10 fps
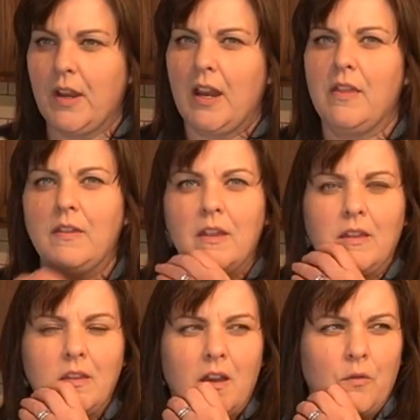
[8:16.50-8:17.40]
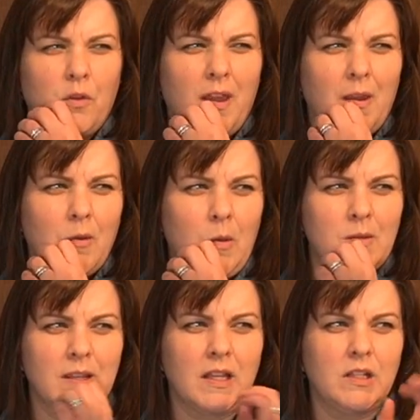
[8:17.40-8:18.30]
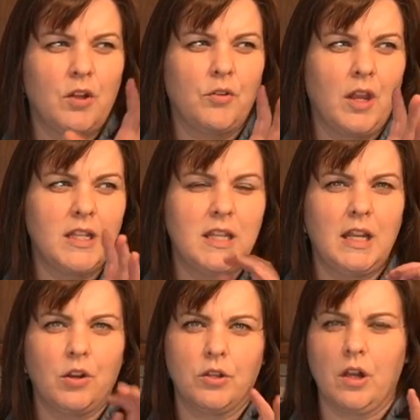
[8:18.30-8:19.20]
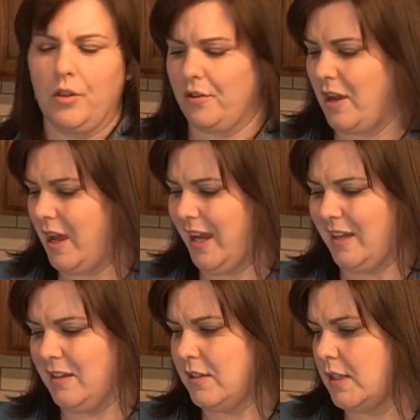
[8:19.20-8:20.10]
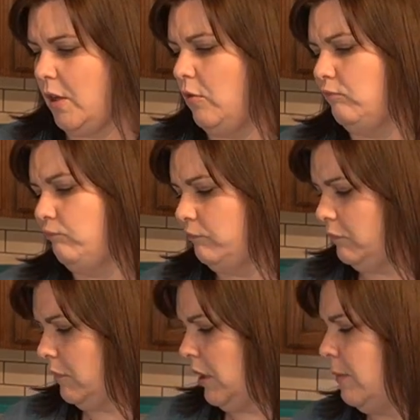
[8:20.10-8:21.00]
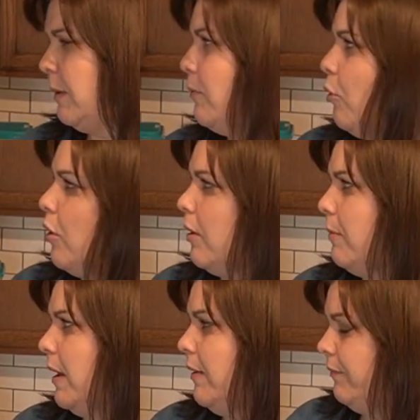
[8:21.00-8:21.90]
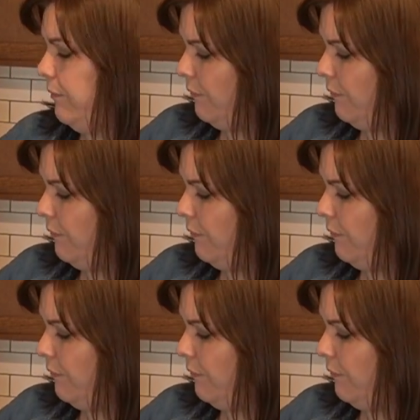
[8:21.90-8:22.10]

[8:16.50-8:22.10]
nine. I think the non-organic one was like a dollar nineteen or a dollar nine. So a little bit more, but. Yeah.